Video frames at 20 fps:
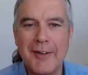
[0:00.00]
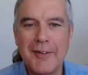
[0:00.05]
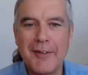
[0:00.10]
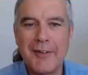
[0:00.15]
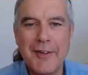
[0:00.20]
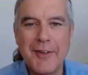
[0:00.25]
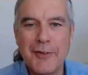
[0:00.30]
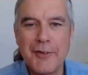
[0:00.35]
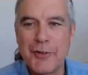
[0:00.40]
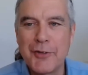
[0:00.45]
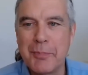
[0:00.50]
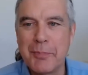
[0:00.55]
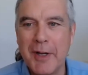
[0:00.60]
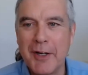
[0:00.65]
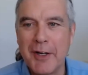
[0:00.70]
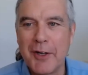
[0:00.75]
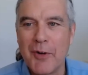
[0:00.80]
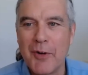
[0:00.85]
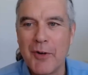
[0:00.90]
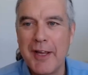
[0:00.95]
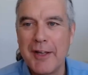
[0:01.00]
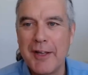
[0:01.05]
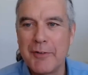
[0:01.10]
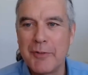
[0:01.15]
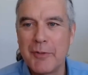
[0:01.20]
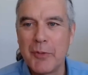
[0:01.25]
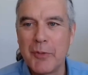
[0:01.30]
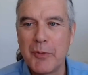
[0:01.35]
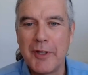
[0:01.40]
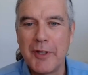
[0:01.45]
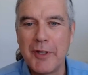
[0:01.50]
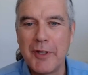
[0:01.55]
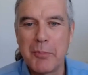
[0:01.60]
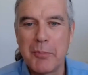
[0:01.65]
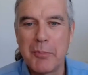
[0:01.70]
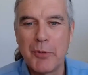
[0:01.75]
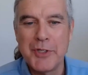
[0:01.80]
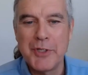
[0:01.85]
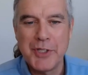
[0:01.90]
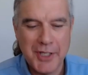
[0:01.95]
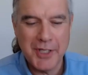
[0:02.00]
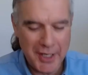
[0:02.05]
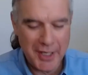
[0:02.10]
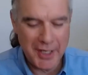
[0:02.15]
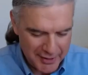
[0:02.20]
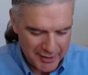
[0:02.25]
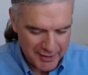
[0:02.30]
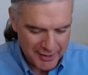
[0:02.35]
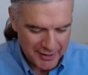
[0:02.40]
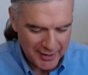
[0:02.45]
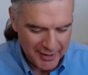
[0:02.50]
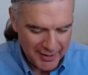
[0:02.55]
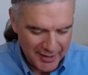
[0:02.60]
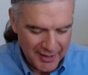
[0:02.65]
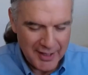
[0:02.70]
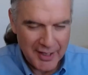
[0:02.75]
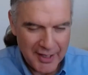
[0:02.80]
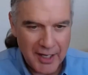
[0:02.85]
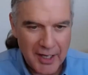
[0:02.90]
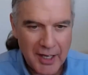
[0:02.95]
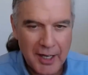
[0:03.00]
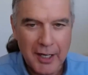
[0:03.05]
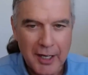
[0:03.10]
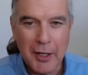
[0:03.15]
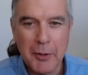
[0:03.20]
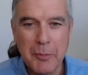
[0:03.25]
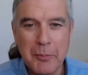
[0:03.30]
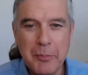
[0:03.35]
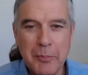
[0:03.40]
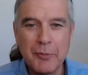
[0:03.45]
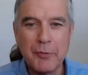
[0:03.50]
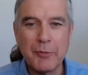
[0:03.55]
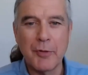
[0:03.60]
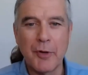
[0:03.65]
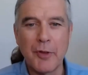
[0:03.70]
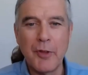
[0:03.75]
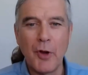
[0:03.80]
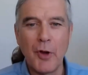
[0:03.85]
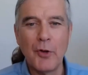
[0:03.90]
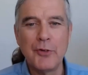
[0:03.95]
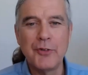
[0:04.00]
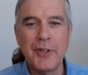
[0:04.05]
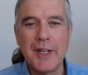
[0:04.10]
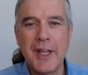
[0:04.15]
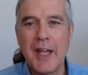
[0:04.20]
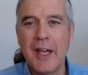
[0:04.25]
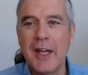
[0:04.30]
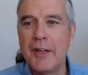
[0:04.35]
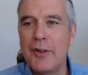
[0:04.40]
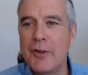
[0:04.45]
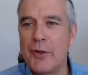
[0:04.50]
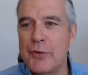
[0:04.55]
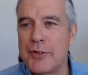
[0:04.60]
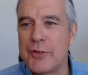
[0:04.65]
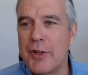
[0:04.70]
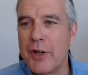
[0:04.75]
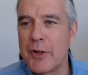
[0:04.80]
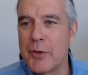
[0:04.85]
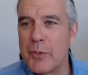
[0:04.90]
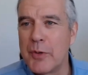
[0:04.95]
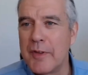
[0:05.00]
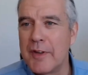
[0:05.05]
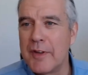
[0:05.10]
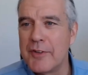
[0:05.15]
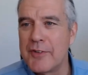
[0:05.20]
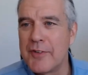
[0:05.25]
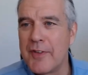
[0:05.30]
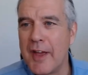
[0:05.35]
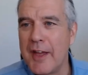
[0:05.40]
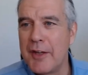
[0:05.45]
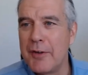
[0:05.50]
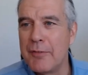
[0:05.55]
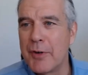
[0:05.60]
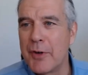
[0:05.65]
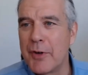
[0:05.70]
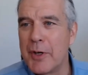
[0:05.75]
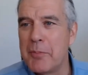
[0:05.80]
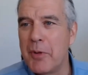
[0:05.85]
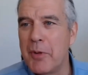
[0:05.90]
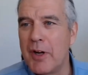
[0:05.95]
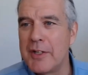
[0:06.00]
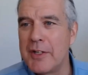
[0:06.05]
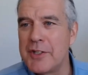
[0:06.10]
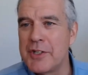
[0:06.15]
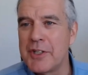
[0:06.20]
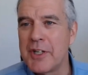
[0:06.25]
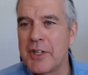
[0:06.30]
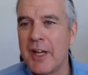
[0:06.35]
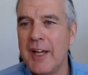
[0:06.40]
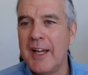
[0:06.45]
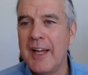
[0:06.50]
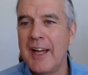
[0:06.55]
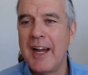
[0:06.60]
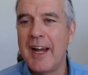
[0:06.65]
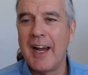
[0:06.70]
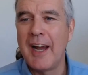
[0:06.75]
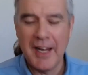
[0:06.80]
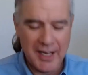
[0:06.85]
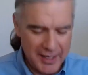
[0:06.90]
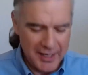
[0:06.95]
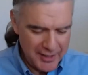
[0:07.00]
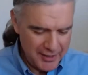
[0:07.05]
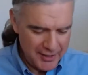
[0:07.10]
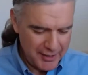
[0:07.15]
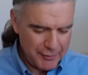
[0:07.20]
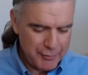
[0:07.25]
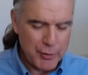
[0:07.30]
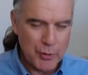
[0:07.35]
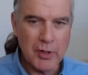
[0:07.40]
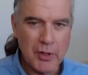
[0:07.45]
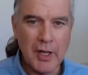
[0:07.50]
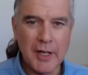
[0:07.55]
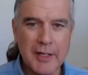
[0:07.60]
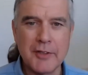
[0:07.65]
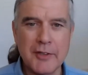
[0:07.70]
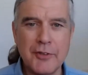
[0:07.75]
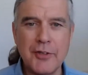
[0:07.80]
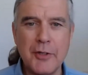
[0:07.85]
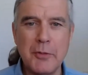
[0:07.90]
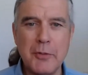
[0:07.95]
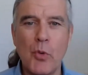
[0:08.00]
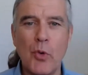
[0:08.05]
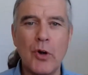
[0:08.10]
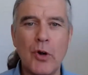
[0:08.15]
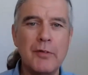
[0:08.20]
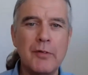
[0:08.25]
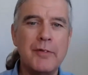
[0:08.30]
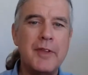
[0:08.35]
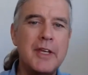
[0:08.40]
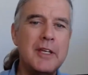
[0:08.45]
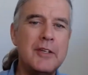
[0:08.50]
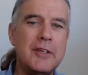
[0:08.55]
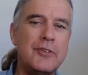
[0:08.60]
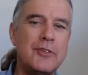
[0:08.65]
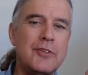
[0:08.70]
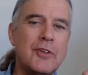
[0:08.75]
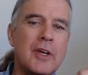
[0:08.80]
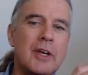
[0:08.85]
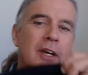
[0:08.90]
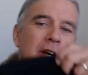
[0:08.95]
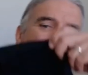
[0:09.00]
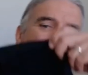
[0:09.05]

Uh, this has been great. We really appreciate it. Um, for those, again, who stuck with us, thank you very much. And if you would like to see more of these,